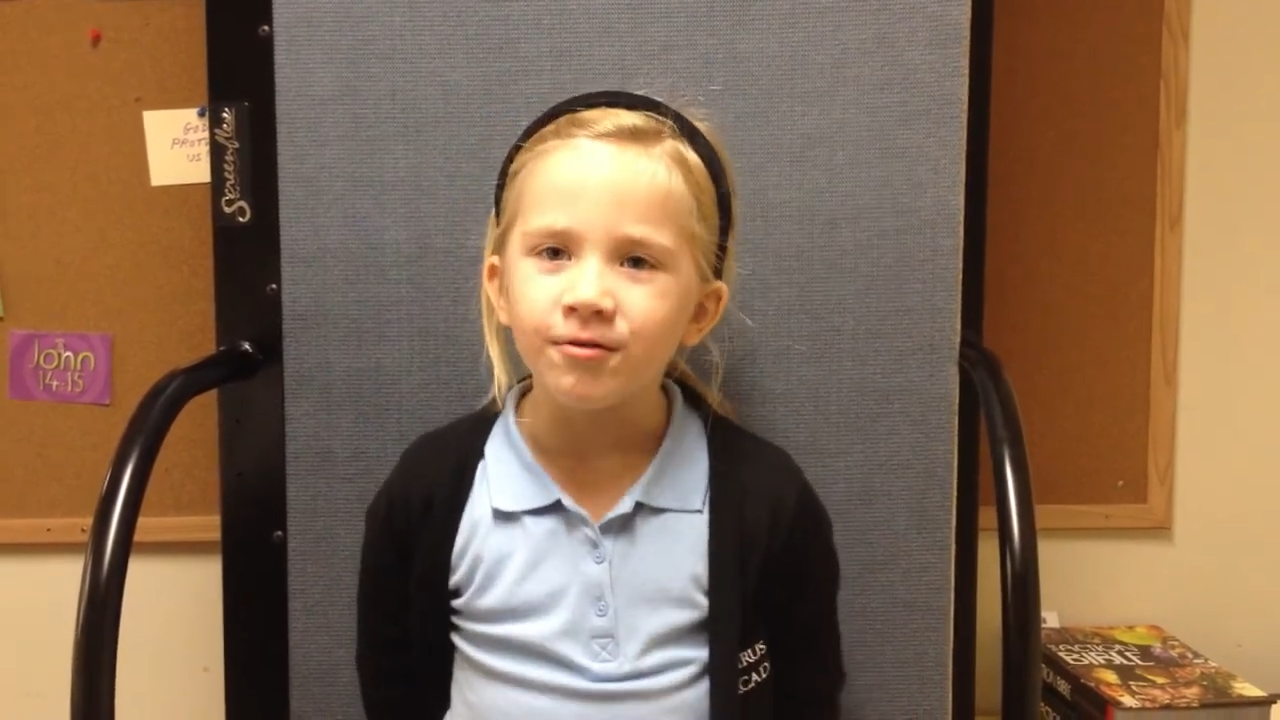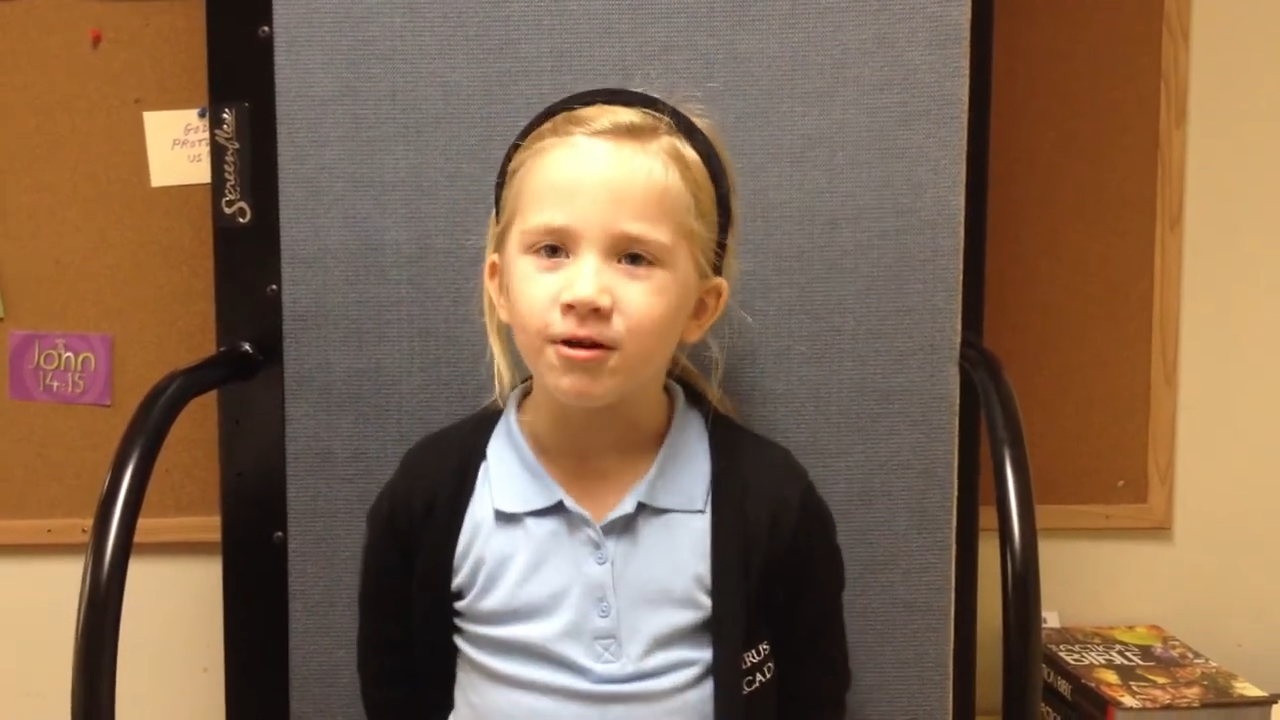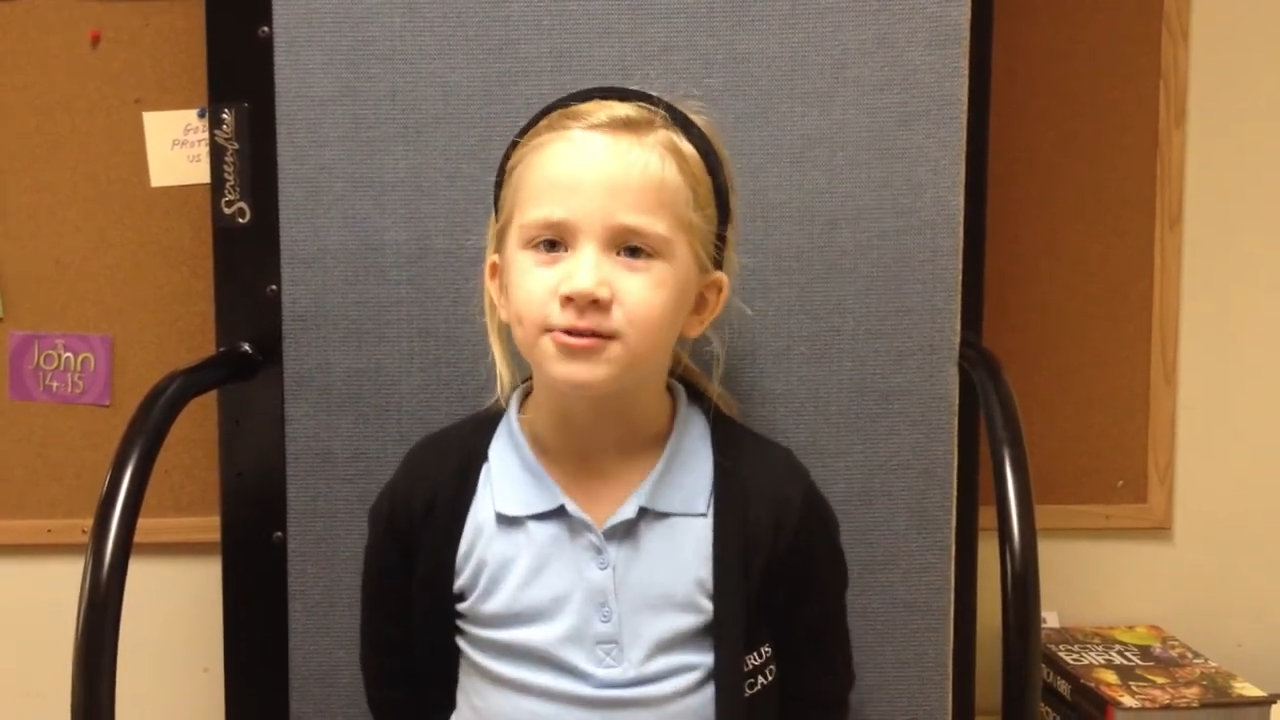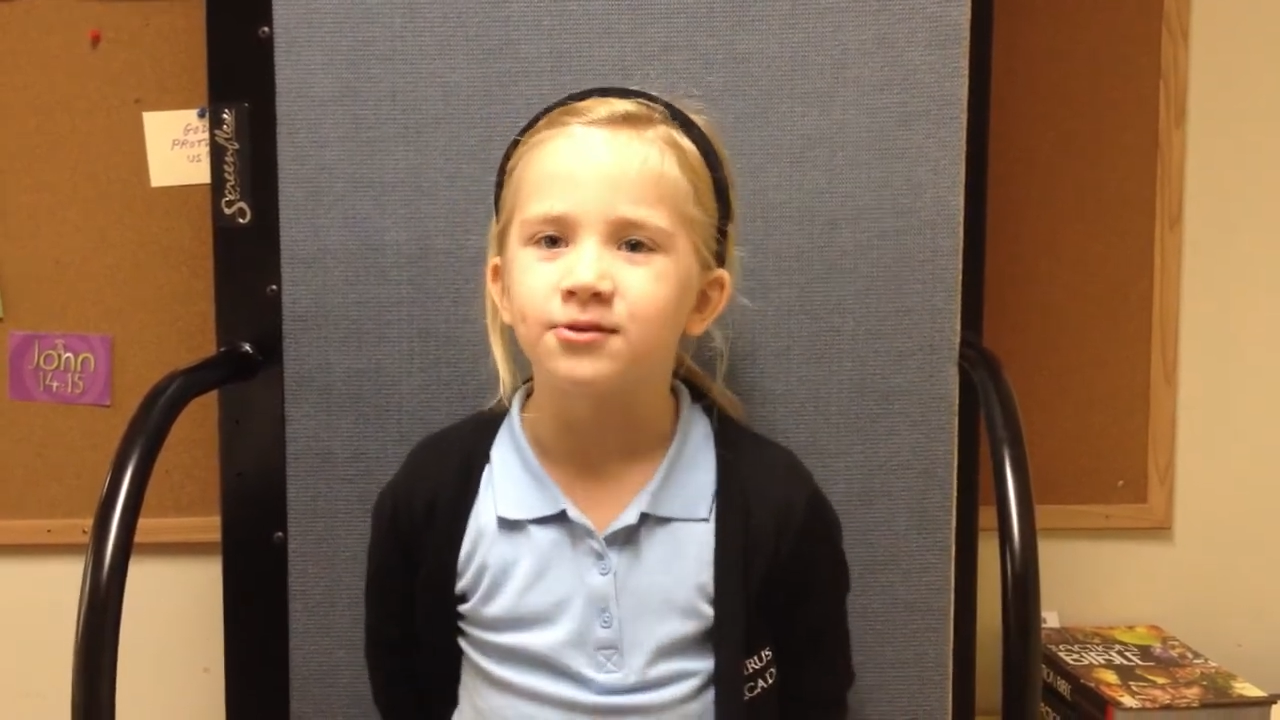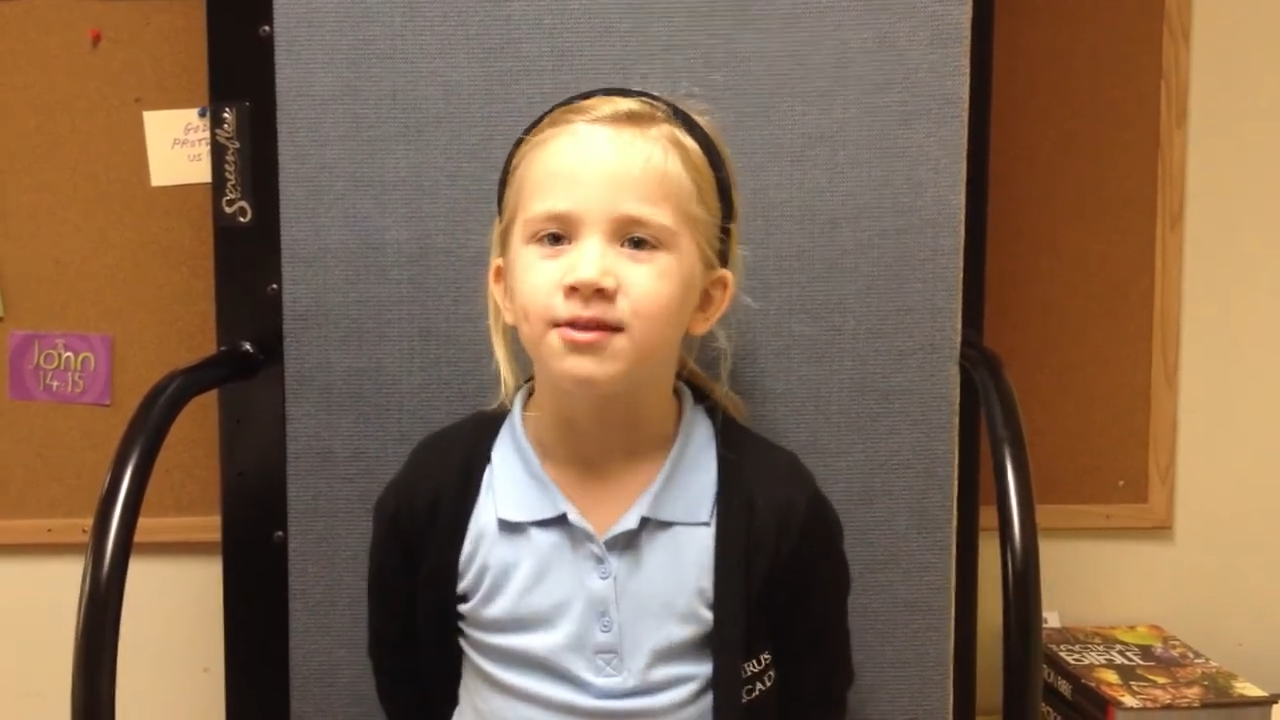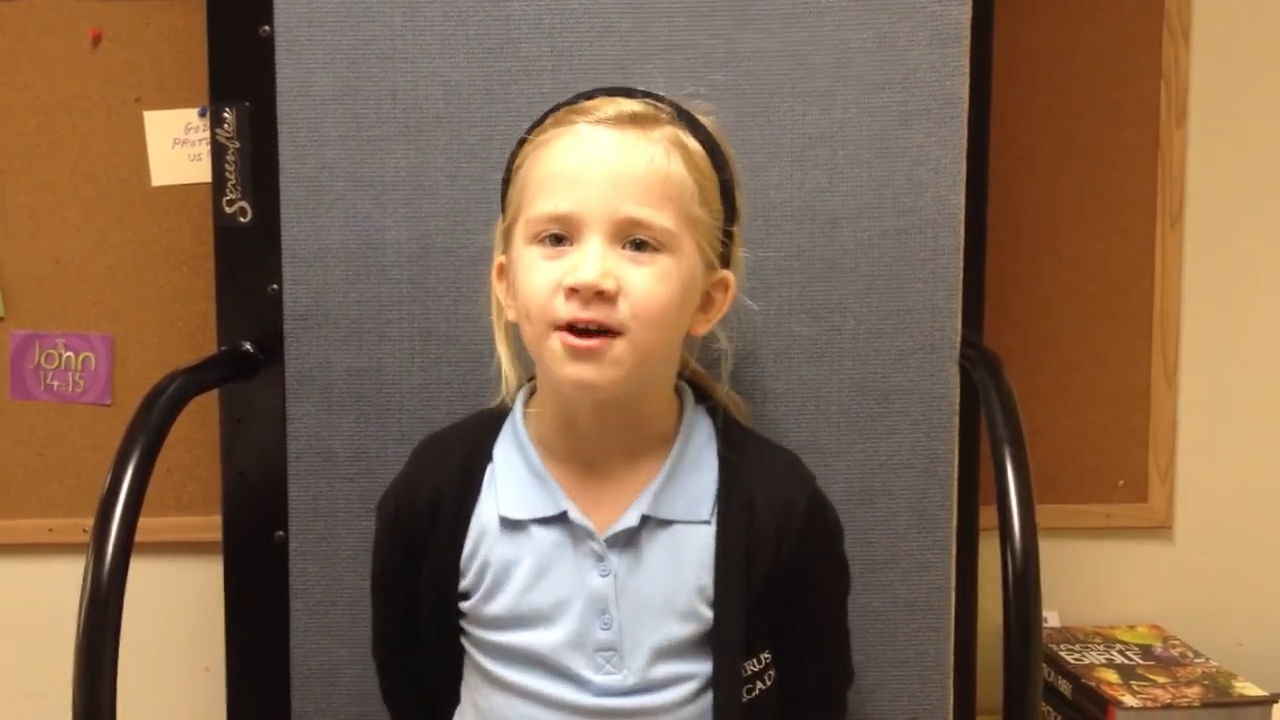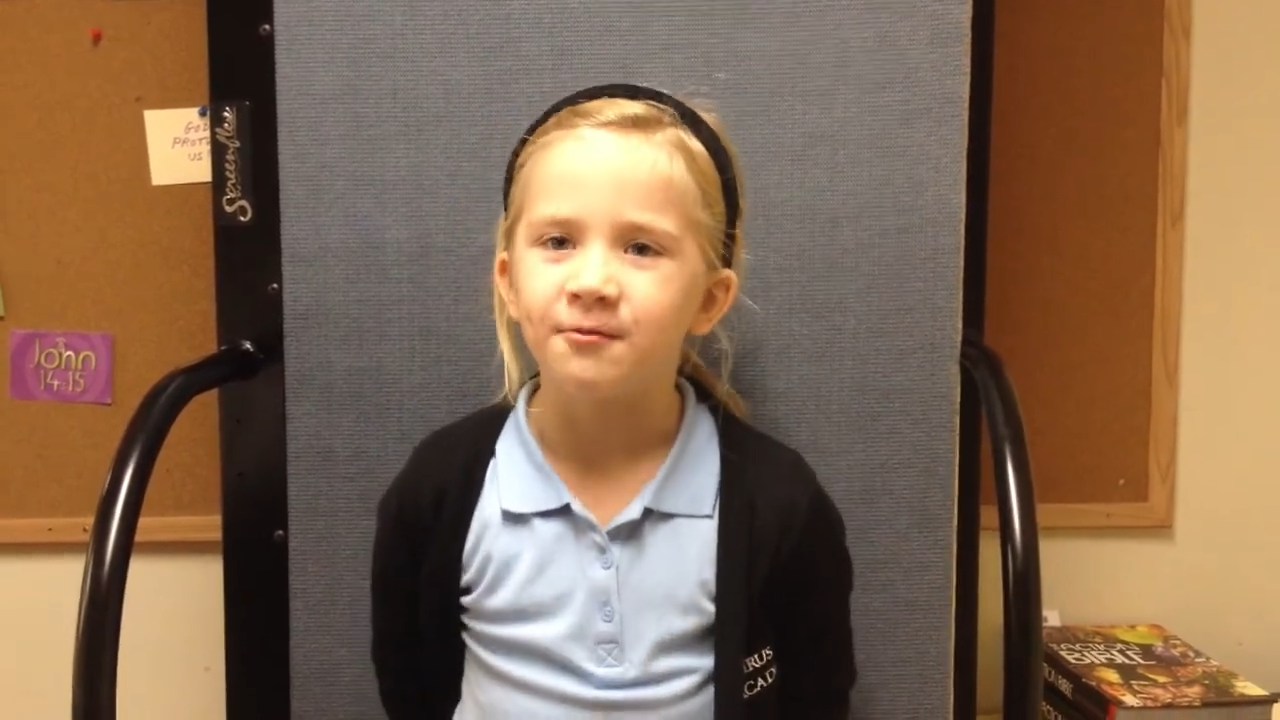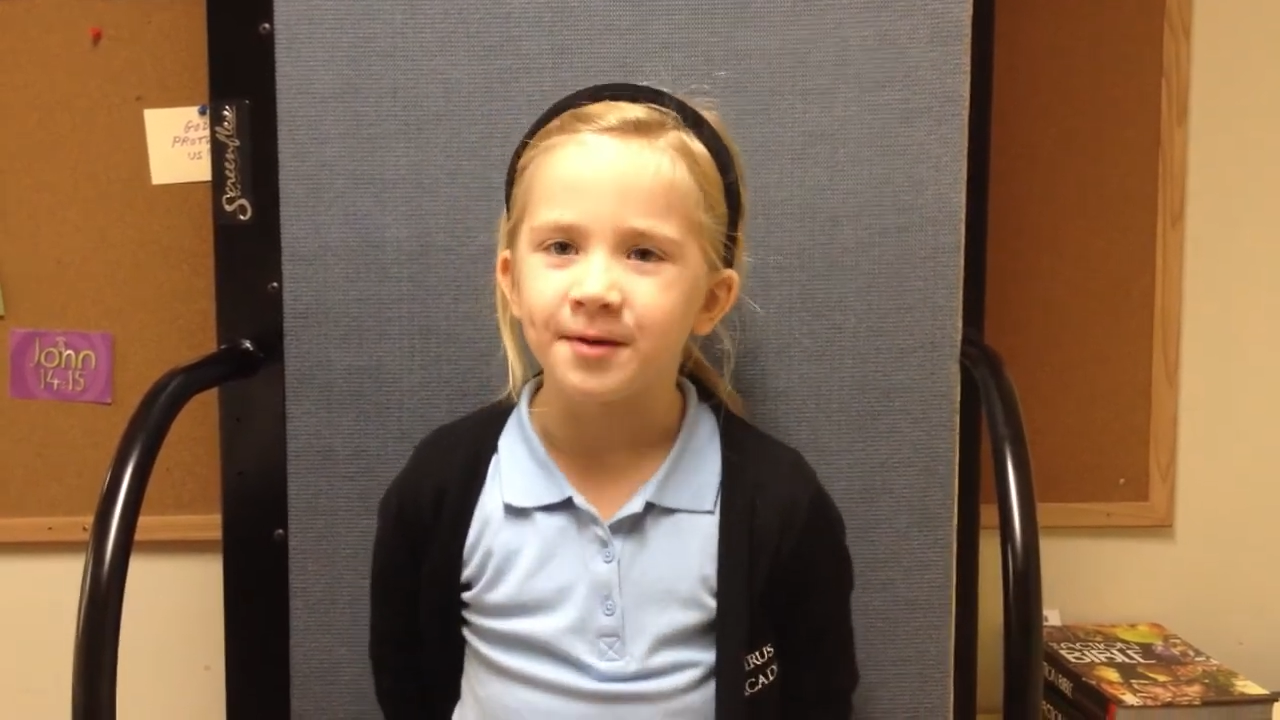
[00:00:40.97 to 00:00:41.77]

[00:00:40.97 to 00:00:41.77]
crows without